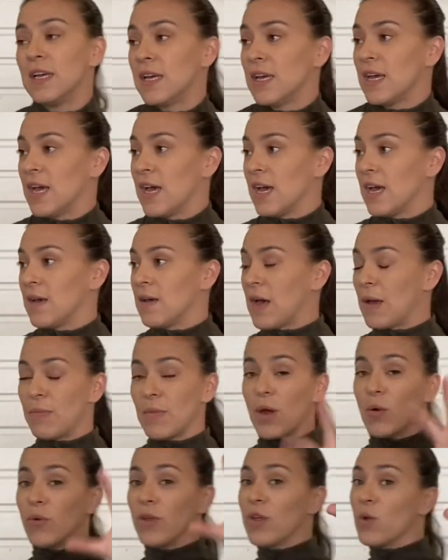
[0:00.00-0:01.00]
I'm
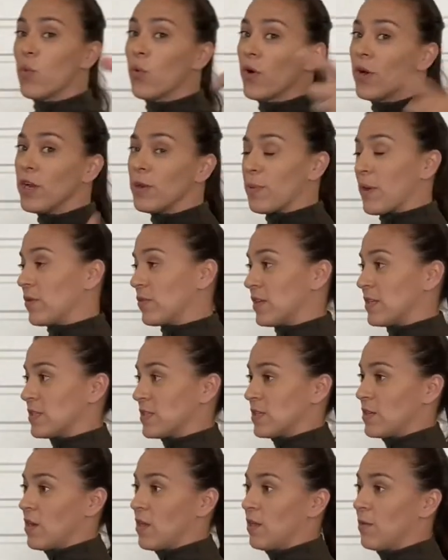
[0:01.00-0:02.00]
not really worried about this
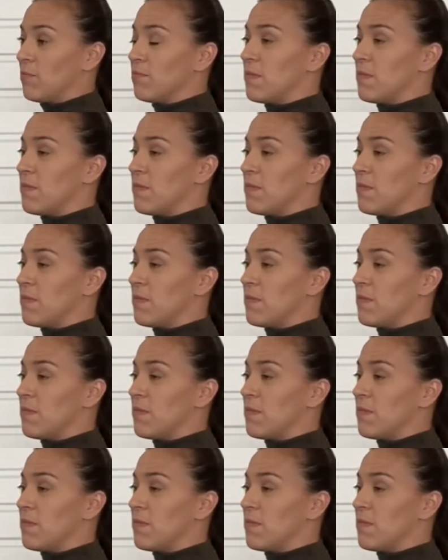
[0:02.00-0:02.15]
at all.